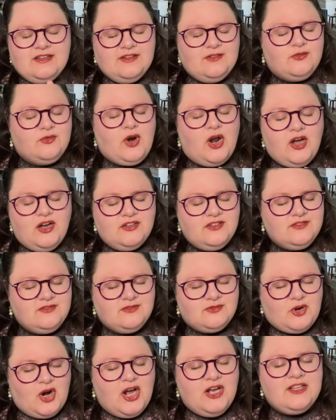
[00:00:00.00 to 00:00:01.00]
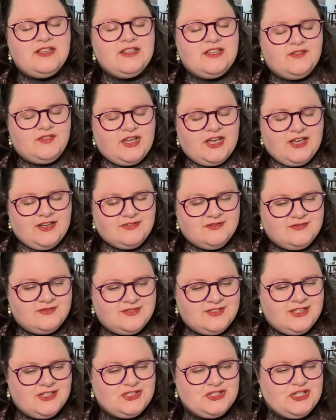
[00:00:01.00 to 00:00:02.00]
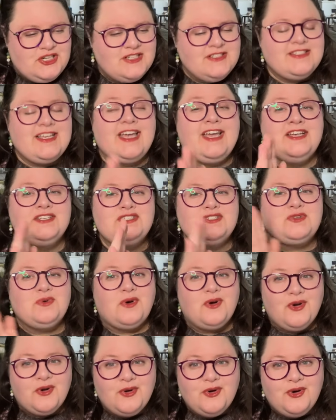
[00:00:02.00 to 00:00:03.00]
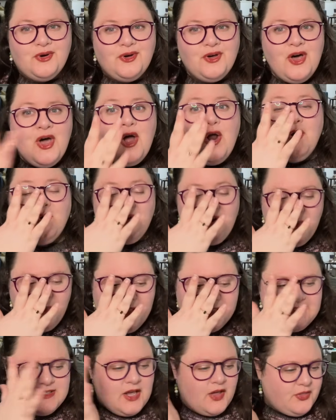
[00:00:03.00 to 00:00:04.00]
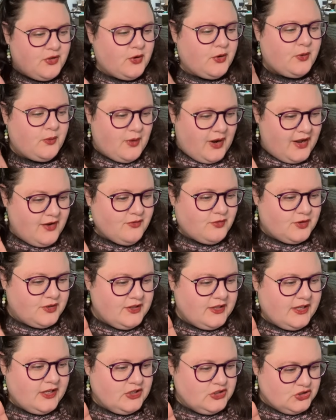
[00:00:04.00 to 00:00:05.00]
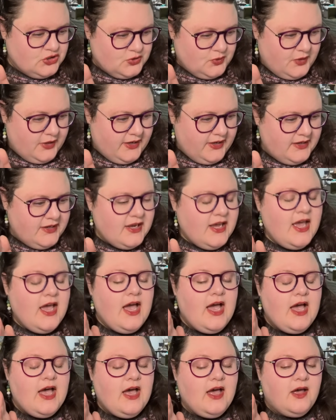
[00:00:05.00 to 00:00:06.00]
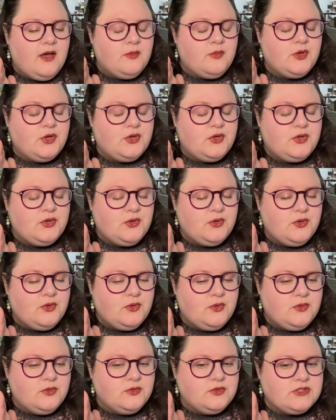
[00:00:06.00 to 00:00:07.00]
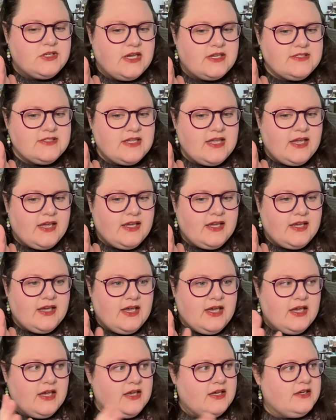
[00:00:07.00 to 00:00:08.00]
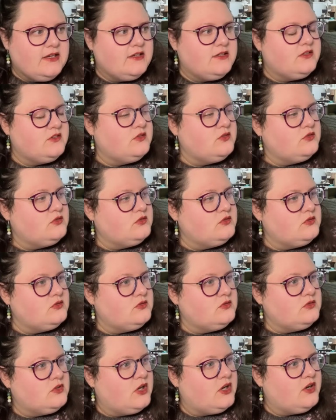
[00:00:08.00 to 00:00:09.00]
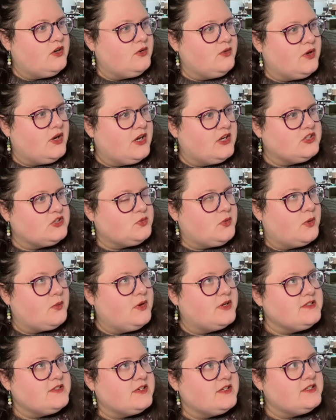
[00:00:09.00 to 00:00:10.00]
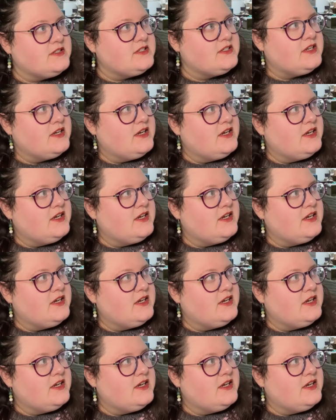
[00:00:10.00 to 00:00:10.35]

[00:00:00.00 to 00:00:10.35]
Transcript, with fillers: Wrong, wrong Olivia. She's a historical romance author who I have really enjoyed, um, who does like, uh, oh gosh, what was it?